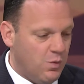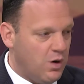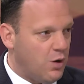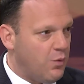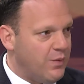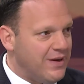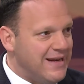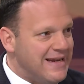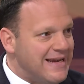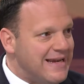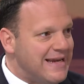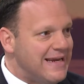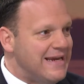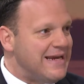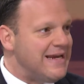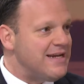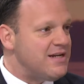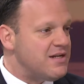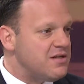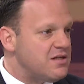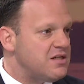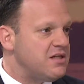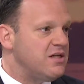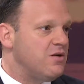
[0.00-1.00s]
where we
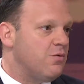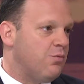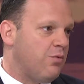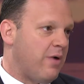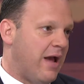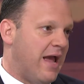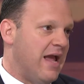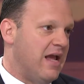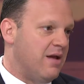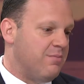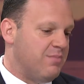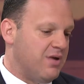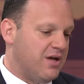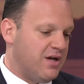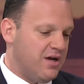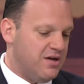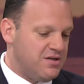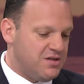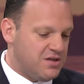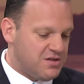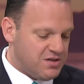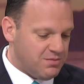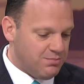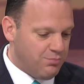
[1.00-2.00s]
need to see rain
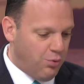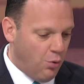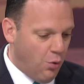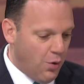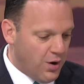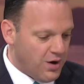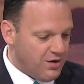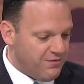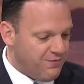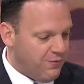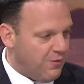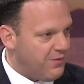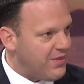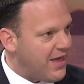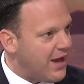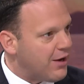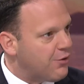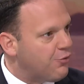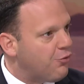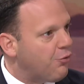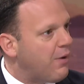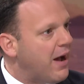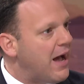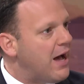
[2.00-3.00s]
because it's important for
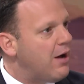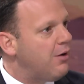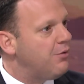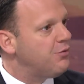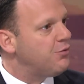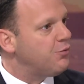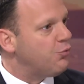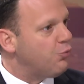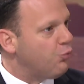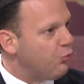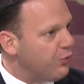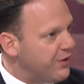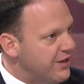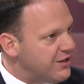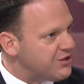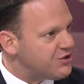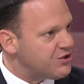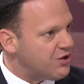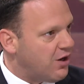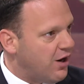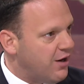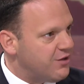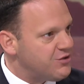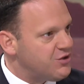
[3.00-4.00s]
that ground
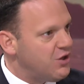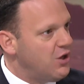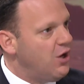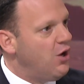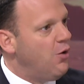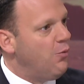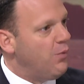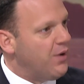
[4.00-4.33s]
recharge.